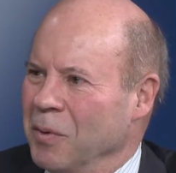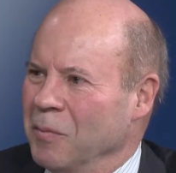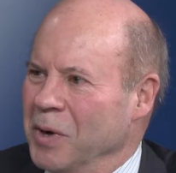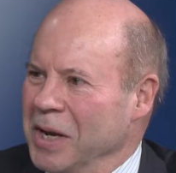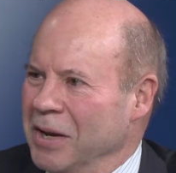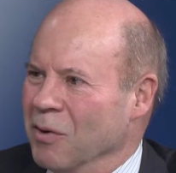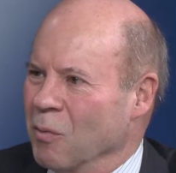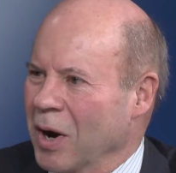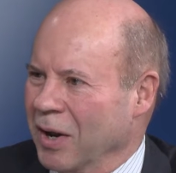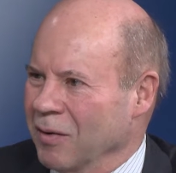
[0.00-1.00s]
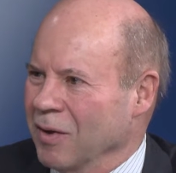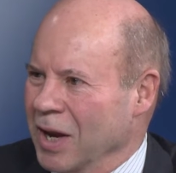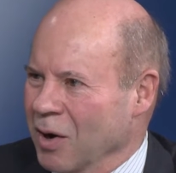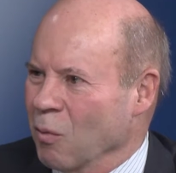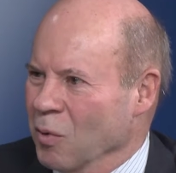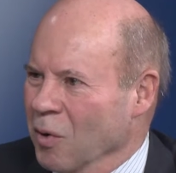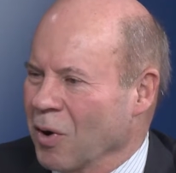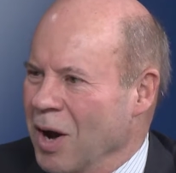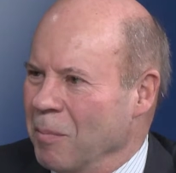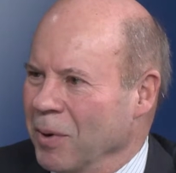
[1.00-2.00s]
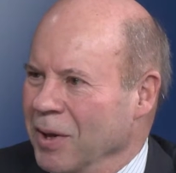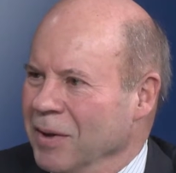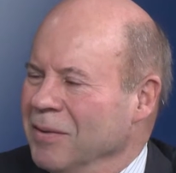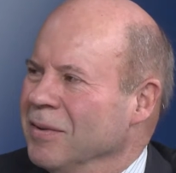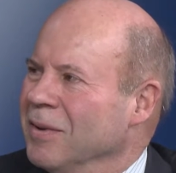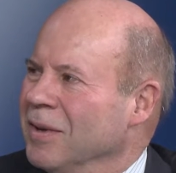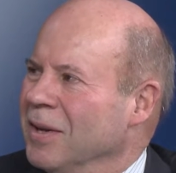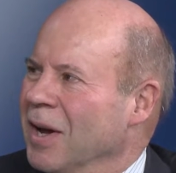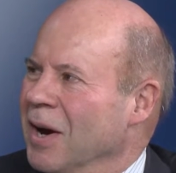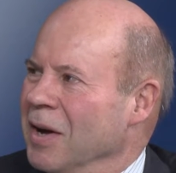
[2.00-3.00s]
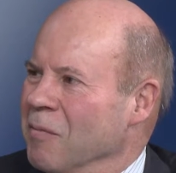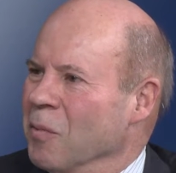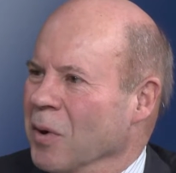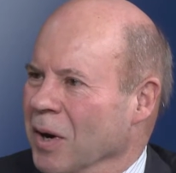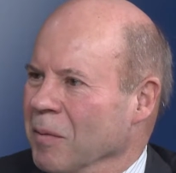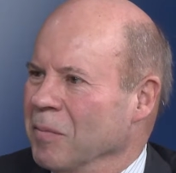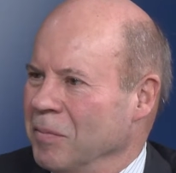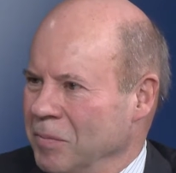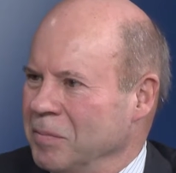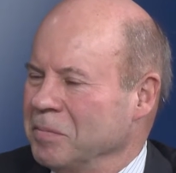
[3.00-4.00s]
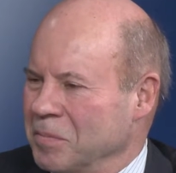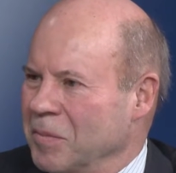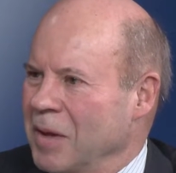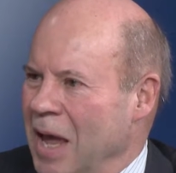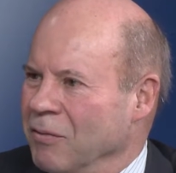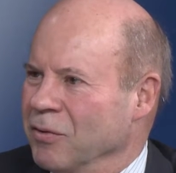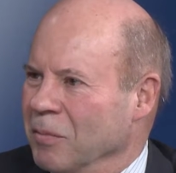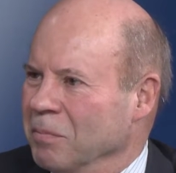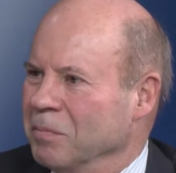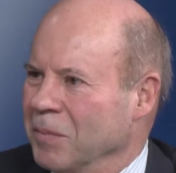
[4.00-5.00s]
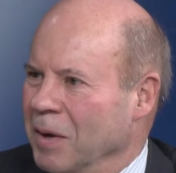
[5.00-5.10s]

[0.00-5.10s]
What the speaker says: We need to run it like a real company if we're going to have some